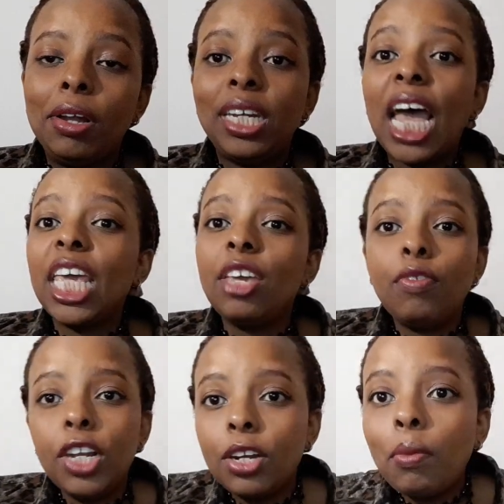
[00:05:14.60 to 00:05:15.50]

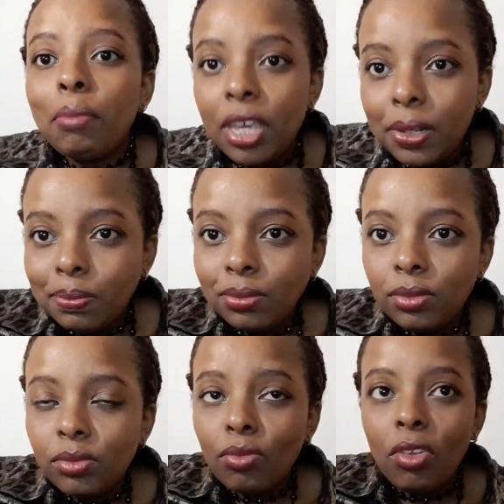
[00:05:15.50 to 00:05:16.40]
naive little me,
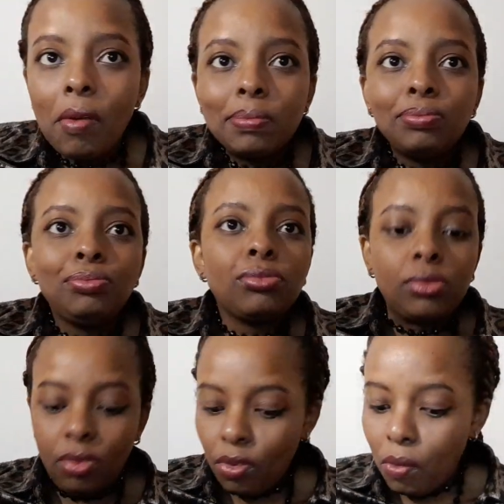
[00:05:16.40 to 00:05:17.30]

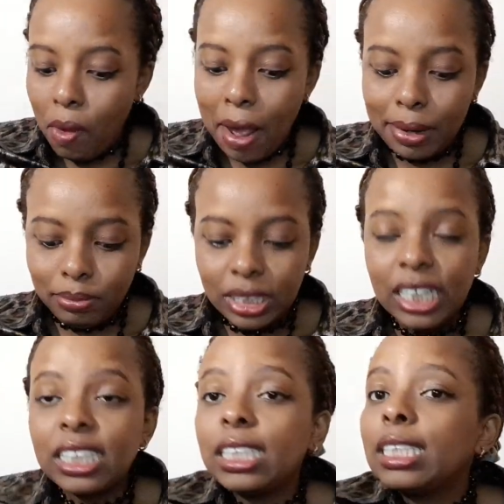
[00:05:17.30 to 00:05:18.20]
I am
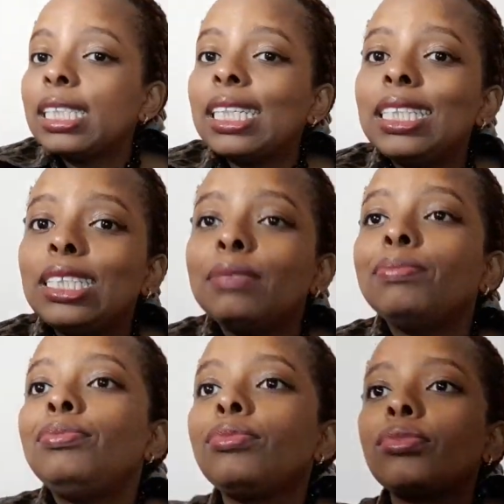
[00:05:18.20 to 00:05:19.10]
telling this lady
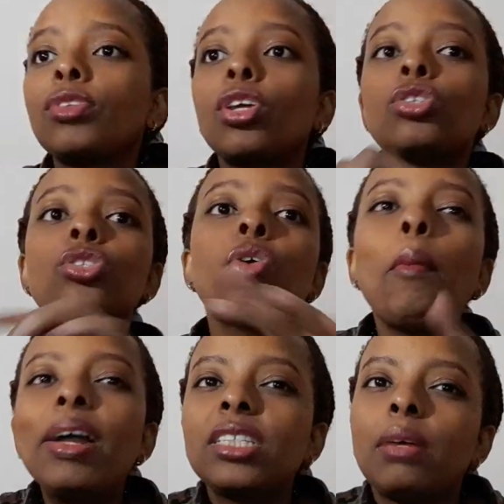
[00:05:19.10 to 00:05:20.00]
so
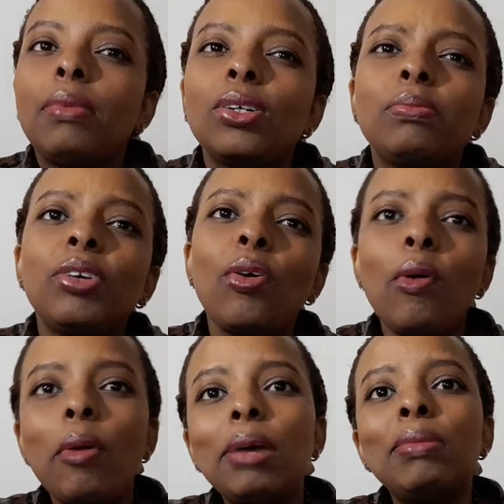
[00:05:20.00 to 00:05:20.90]
much about me.
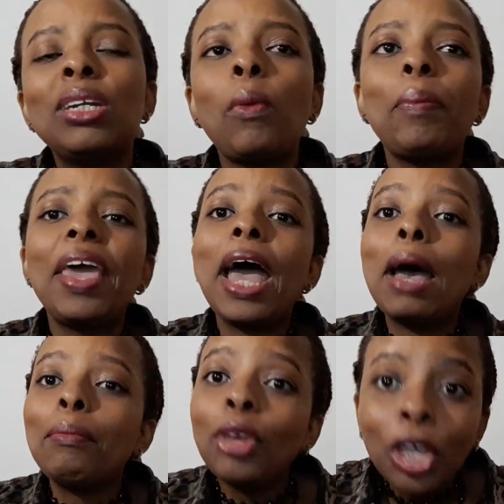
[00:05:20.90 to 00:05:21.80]
Oh, I'm an au pair,
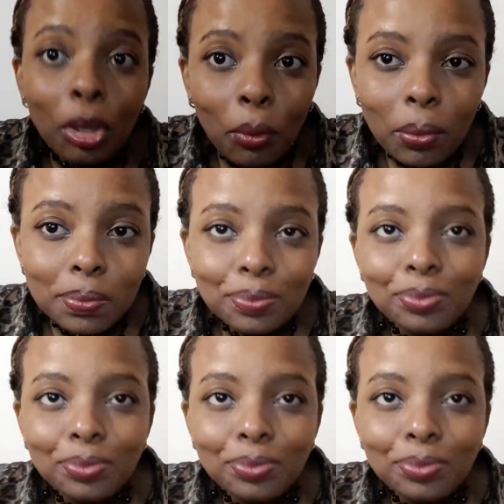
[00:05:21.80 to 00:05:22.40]
I'm new.